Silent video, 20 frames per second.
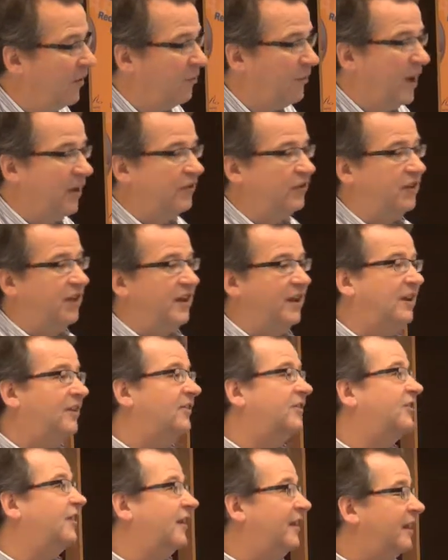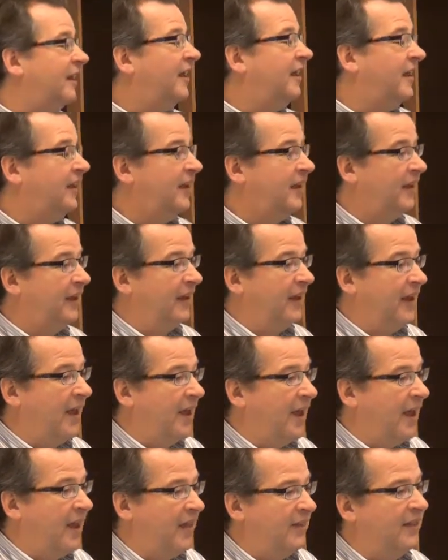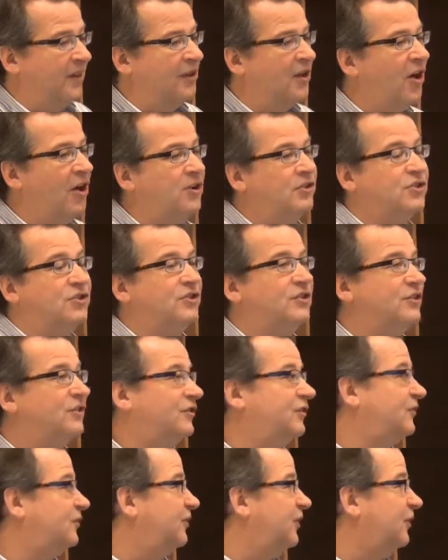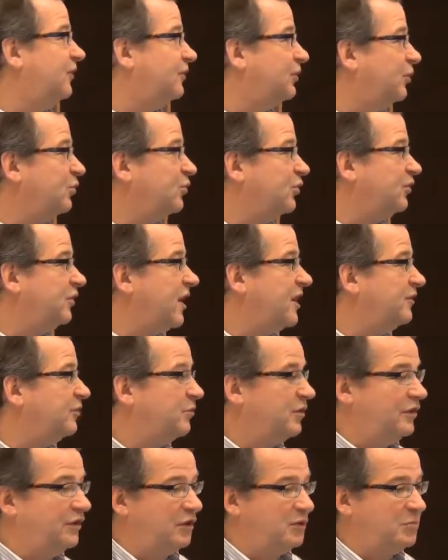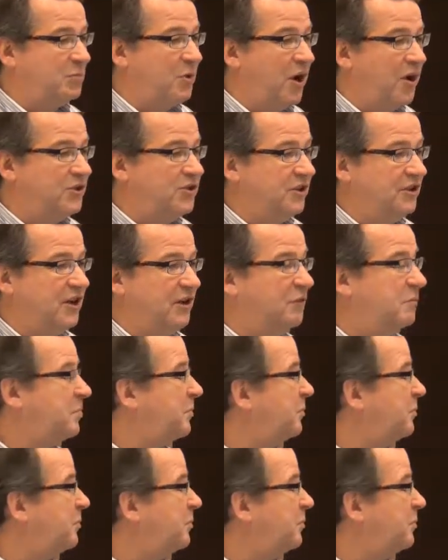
ReSDA is the largest social science research project ever